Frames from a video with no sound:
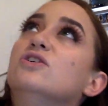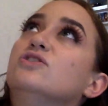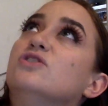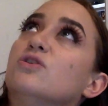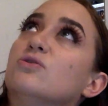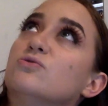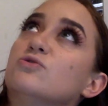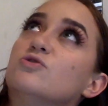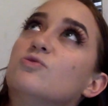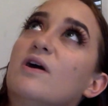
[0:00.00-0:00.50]

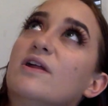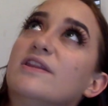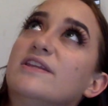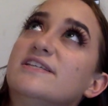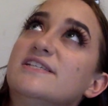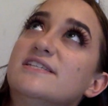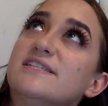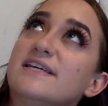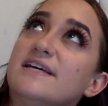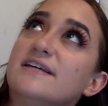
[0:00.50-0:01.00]
Don't do all
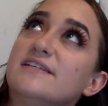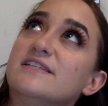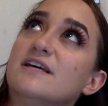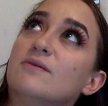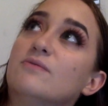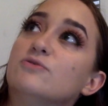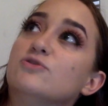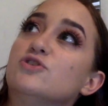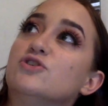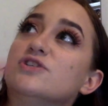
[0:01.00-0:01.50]
these things
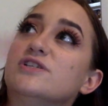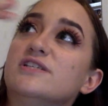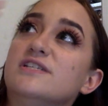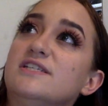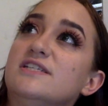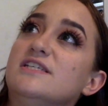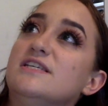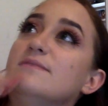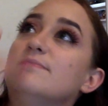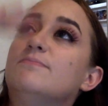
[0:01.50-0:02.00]
that will just
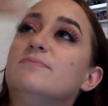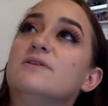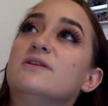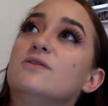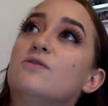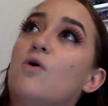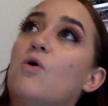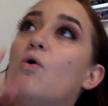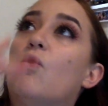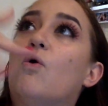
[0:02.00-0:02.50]

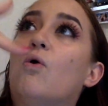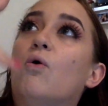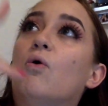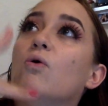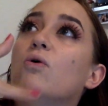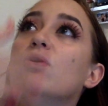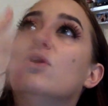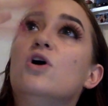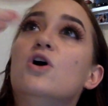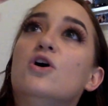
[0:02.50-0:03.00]
deepen the
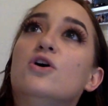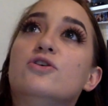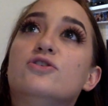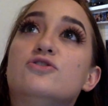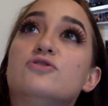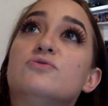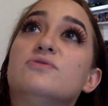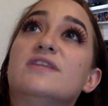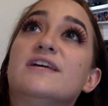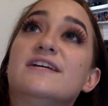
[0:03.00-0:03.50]
hole.
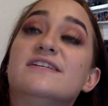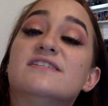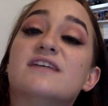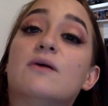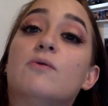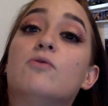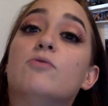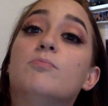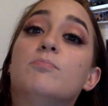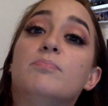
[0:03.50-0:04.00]
Do things
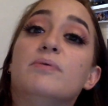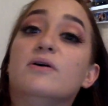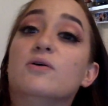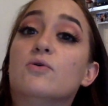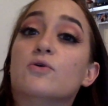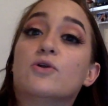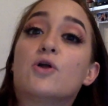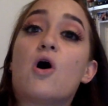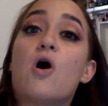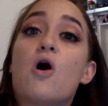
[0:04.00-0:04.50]
that will
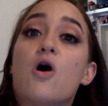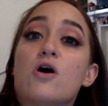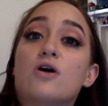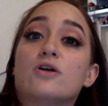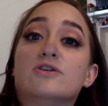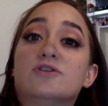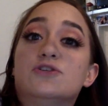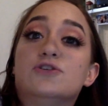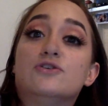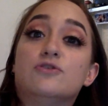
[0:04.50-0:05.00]
build
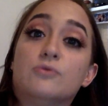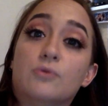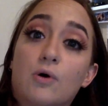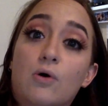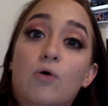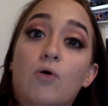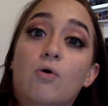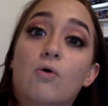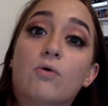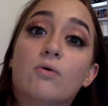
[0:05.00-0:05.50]
onto the
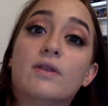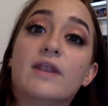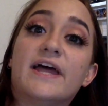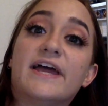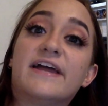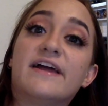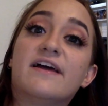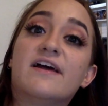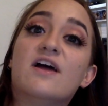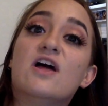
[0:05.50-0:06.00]
hole,
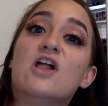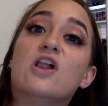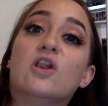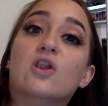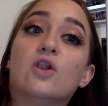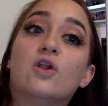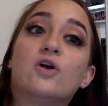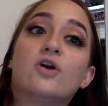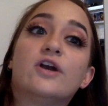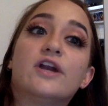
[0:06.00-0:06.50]
like
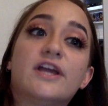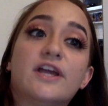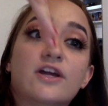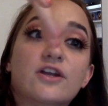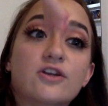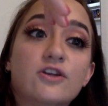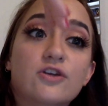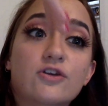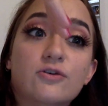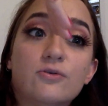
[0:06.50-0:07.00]
learning a
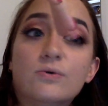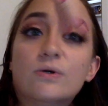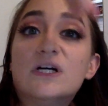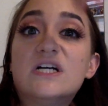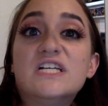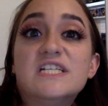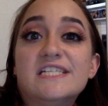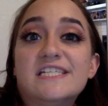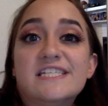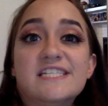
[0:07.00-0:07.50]
new
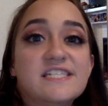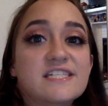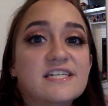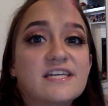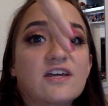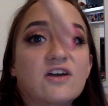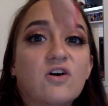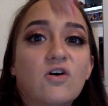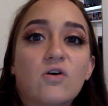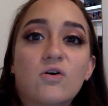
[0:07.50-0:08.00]

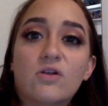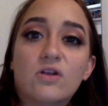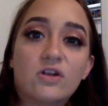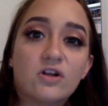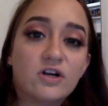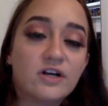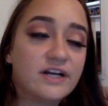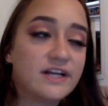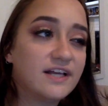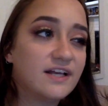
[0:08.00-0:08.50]
skill,
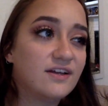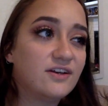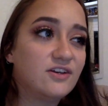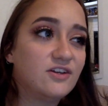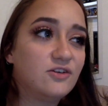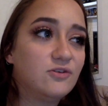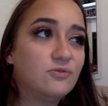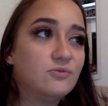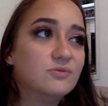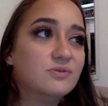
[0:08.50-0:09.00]
learning a
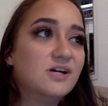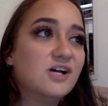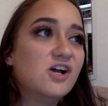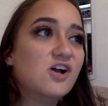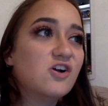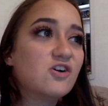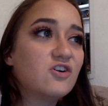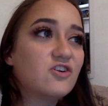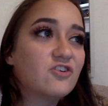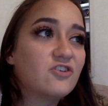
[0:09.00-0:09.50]
new
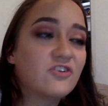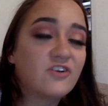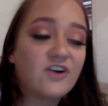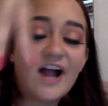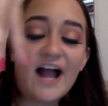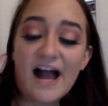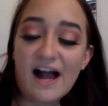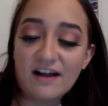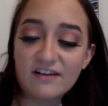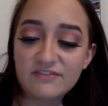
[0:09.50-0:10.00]

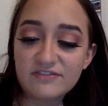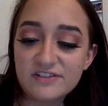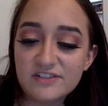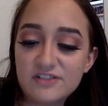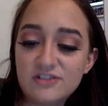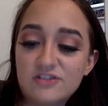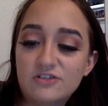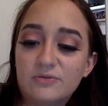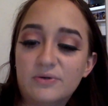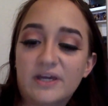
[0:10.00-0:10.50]

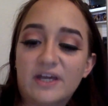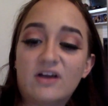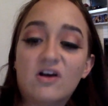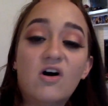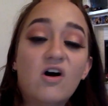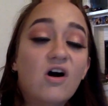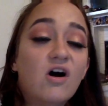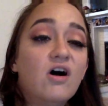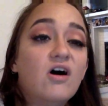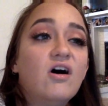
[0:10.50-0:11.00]
craft, doing
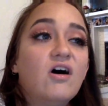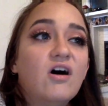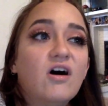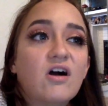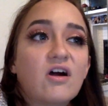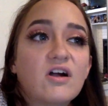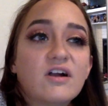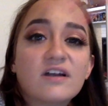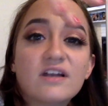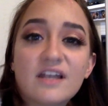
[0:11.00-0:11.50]

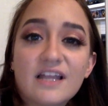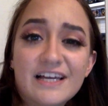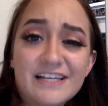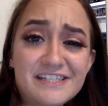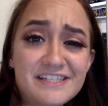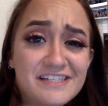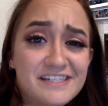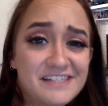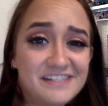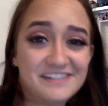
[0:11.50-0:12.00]
art
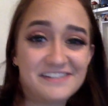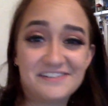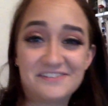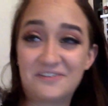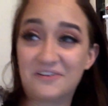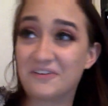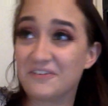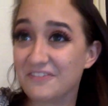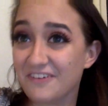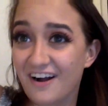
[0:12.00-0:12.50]
lessons,
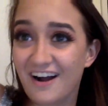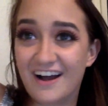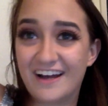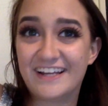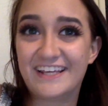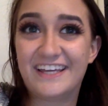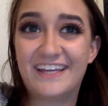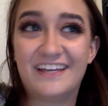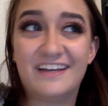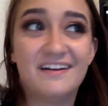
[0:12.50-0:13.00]

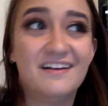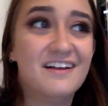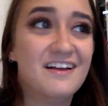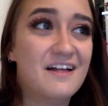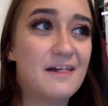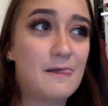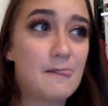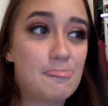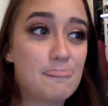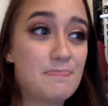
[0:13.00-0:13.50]
karate,
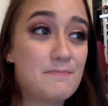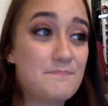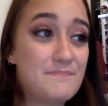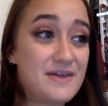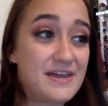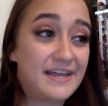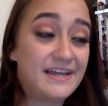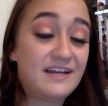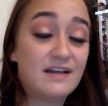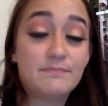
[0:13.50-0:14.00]

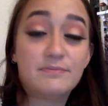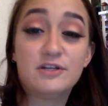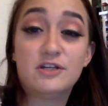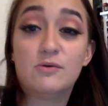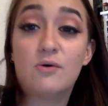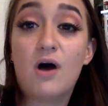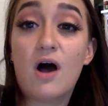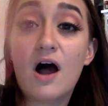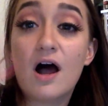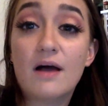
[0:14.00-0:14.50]
picking up a
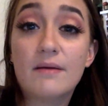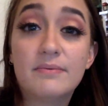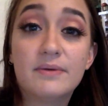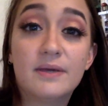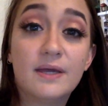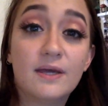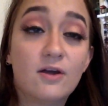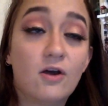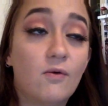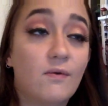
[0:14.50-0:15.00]
new
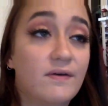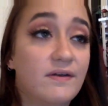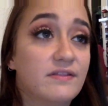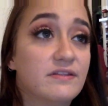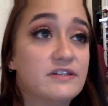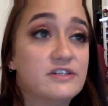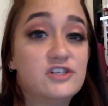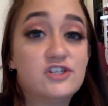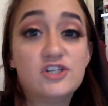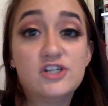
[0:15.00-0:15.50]
hobby, going to
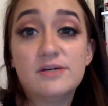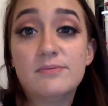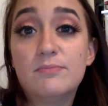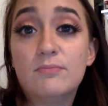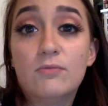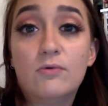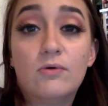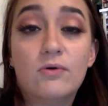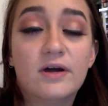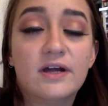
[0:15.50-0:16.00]
the
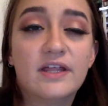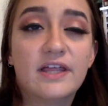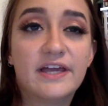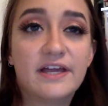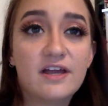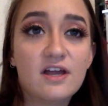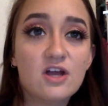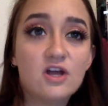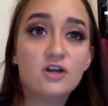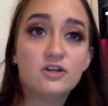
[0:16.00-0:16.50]
gym more,
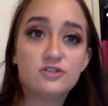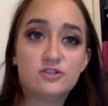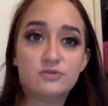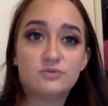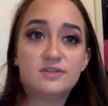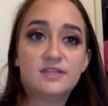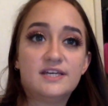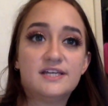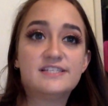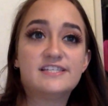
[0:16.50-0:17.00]
like do
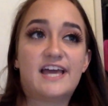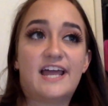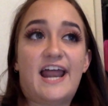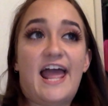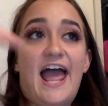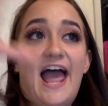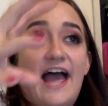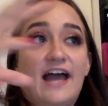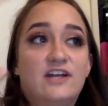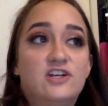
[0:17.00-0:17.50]
things that
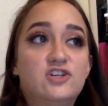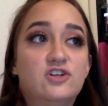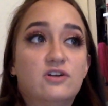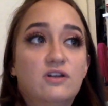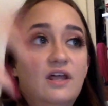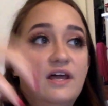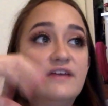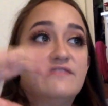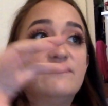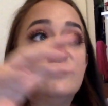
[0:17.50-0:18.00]
add to your
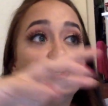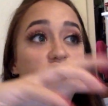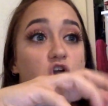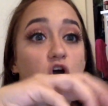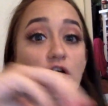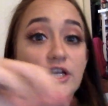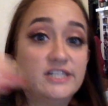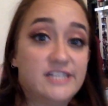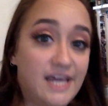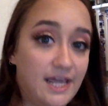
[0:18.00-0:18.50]
life and
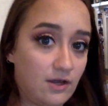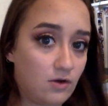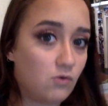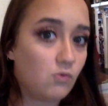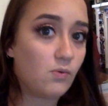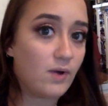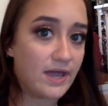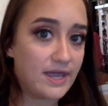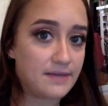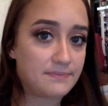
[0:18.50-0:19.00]
not take
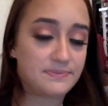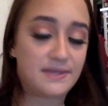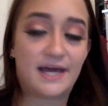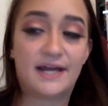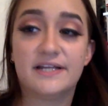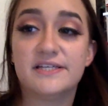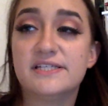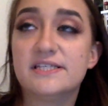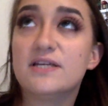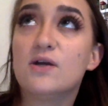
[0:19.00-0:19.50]
away.
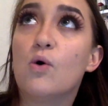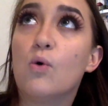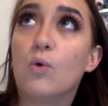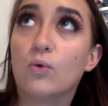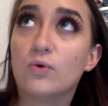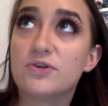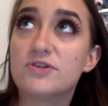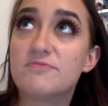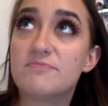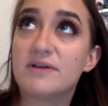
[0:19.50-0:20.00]
That is the
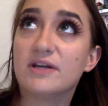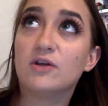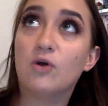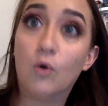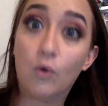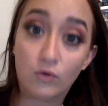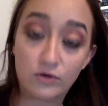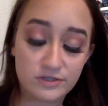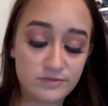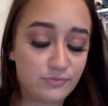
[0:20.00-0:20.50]
ultimate
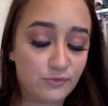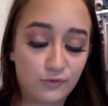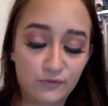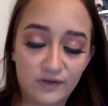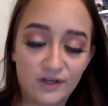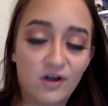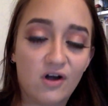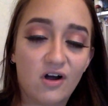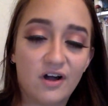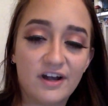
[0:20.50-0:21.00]
goal to
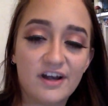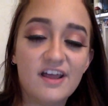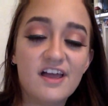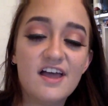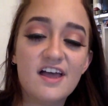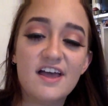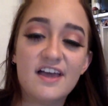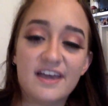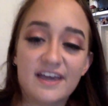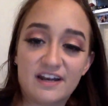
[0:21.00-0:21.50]
moving on.
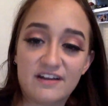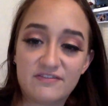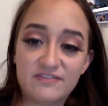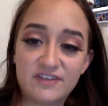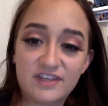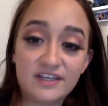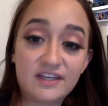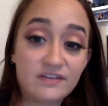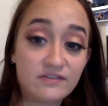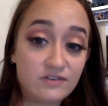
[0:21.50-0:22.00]
And I
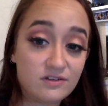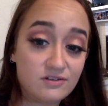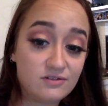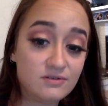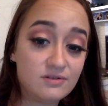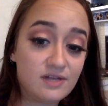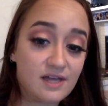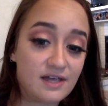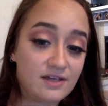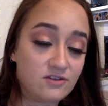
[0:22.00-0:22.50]
feel like if you
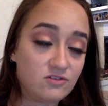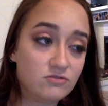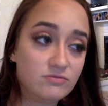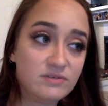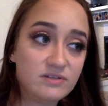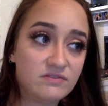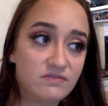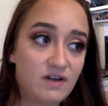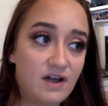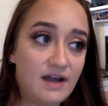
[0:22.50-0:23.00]
do that, you'll
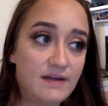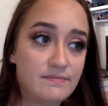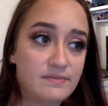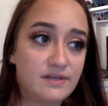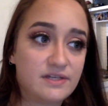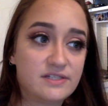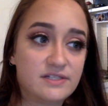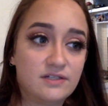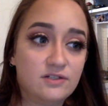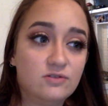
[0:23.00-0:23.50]
be fine
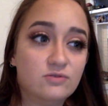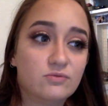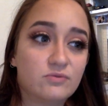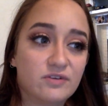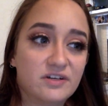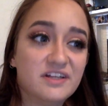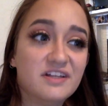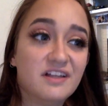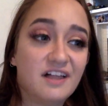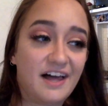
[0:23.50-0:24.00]
because then you'll
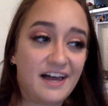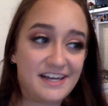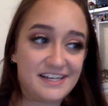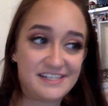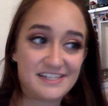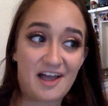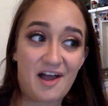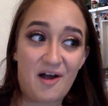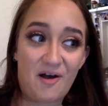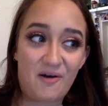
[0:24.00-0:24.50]

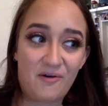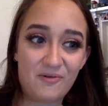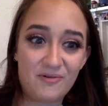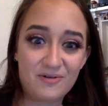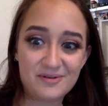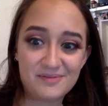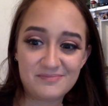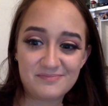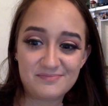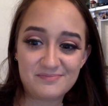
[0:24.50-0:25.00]
realize
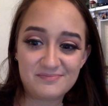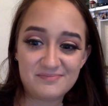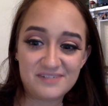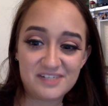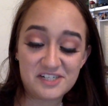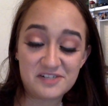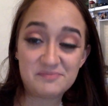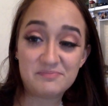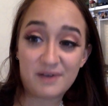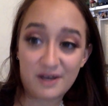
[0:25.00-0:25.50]
how
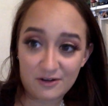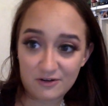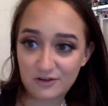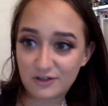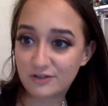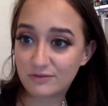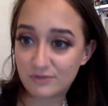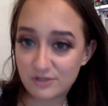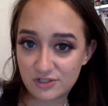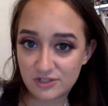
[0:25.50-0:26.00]
much better
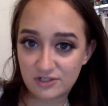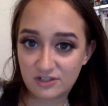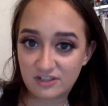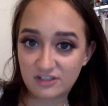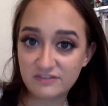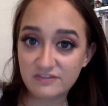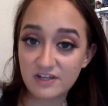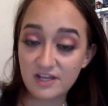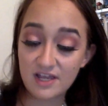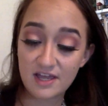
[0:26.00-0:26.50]
you
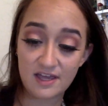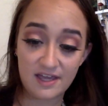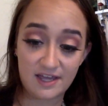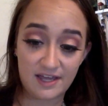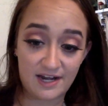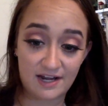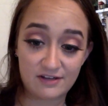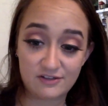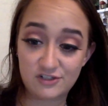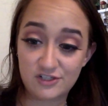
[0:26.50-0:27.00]
deserve
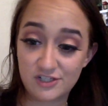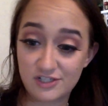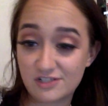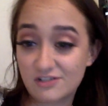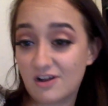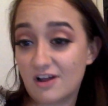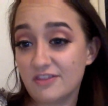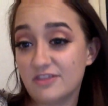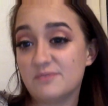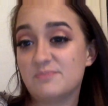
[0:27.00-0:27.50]
and how she's
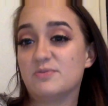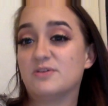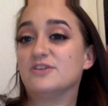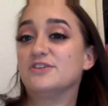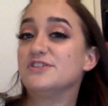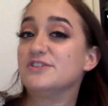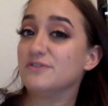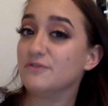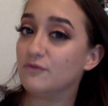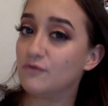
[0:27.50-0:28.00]
not the
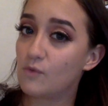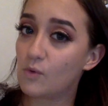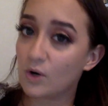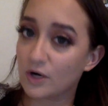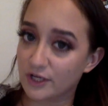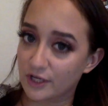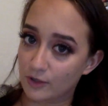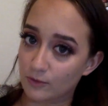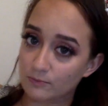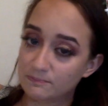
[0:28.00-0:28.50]
person for
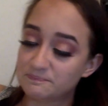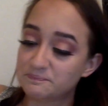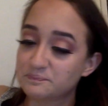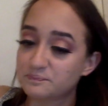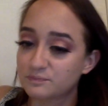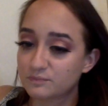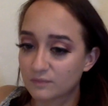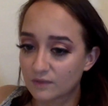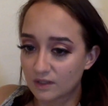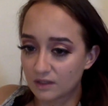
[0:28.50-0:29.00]
you.
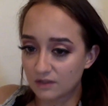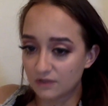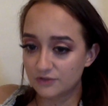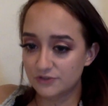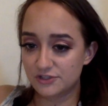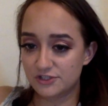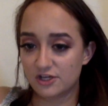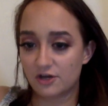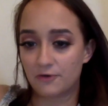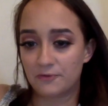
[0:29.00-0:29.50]

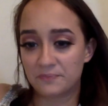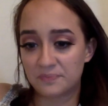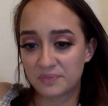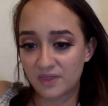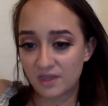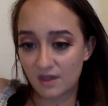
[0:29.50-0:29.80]
So